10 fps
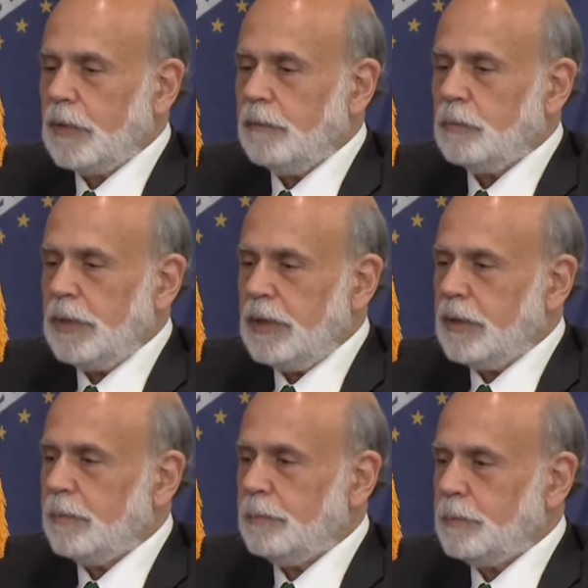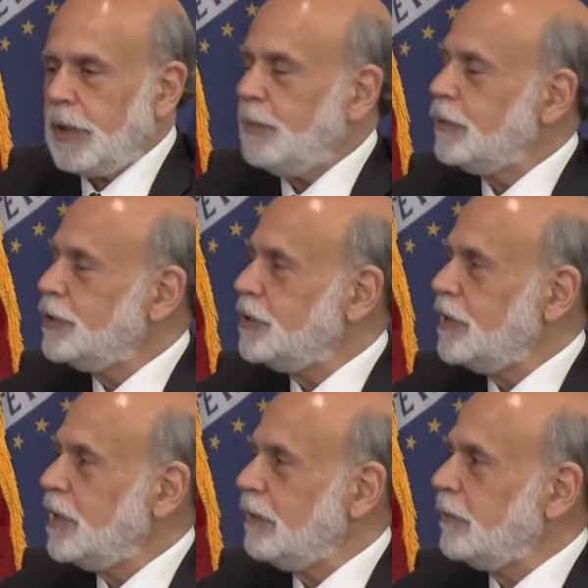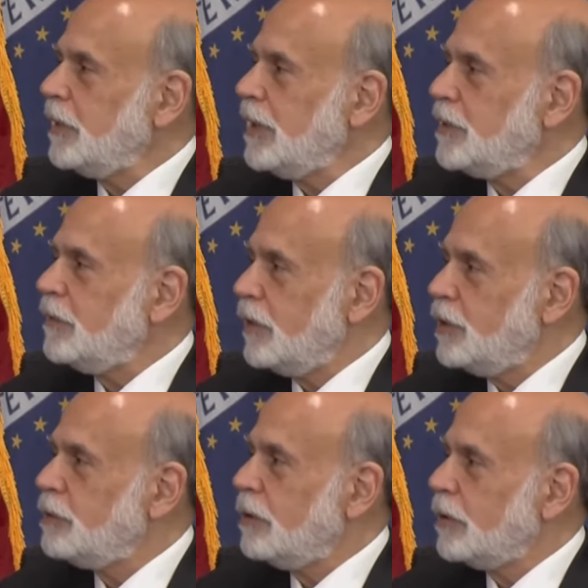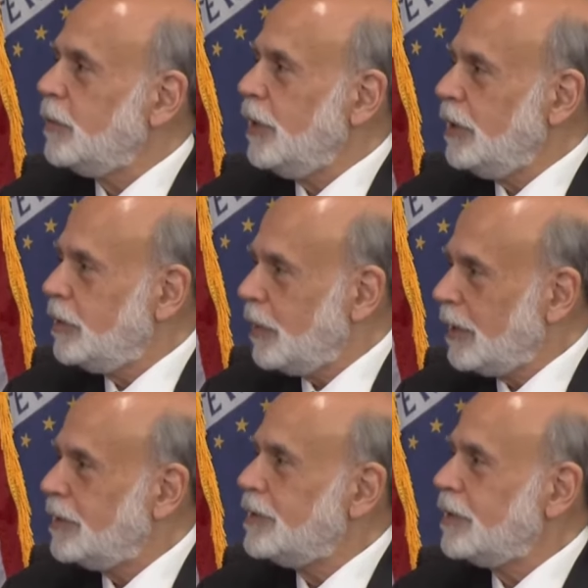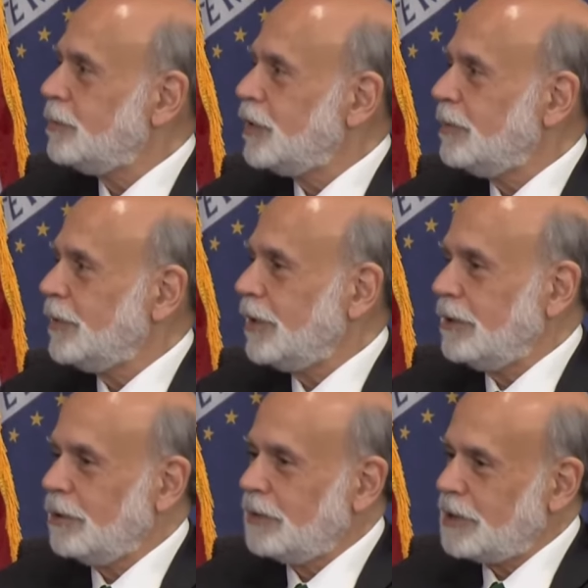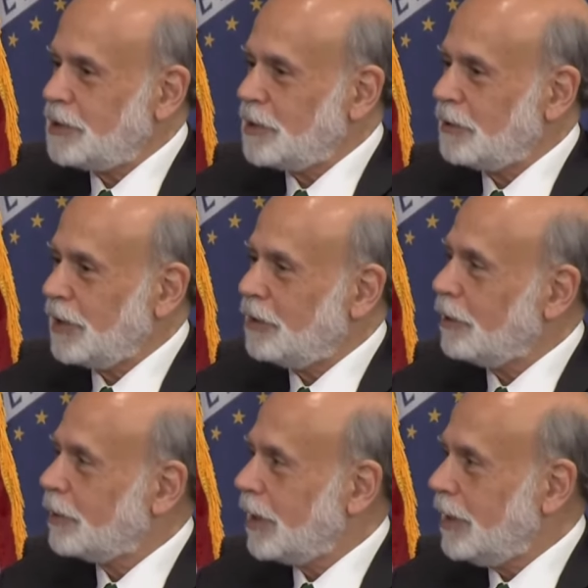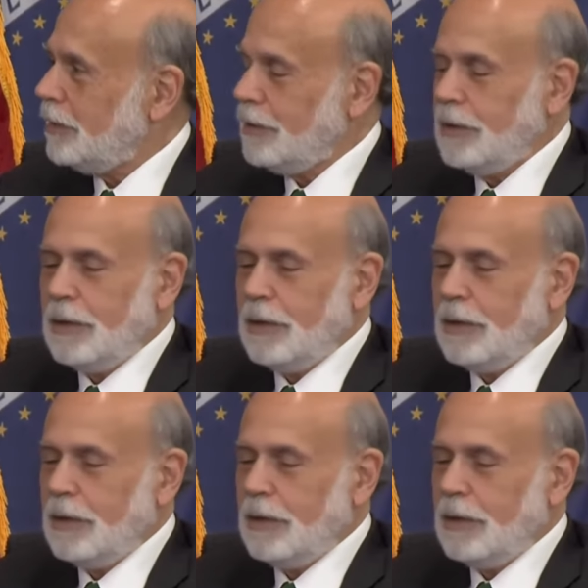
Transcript: If you read the papers, you see that everybody has a very strong opinion about this subject, but they don't necessarily correlate.